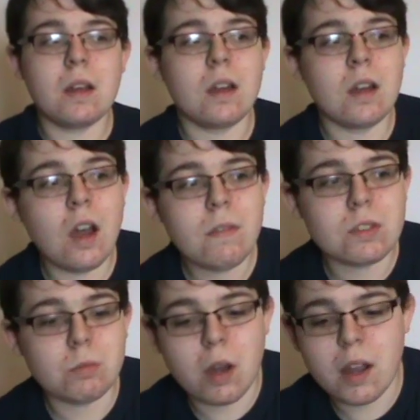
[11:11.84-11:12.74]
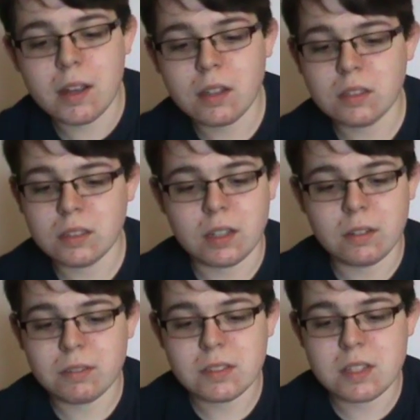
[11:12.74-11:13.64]
after a
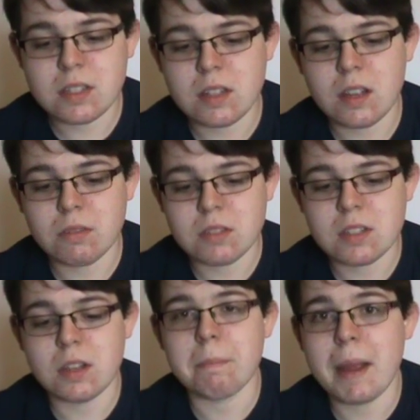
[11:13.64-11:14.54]
while, since I was,